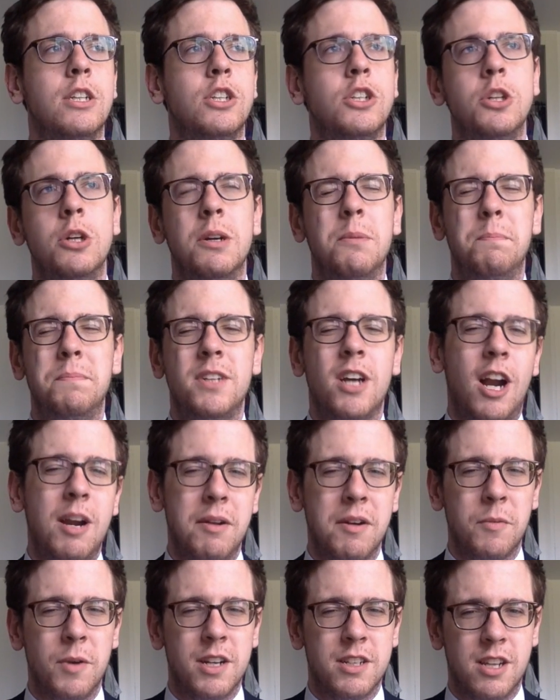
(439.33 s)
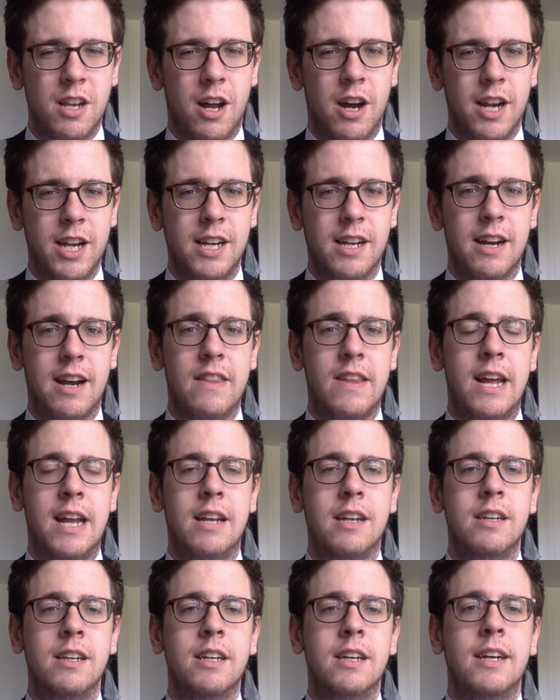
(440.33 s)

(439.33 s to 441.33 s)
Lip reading: do a tiny bit of work tonight, and then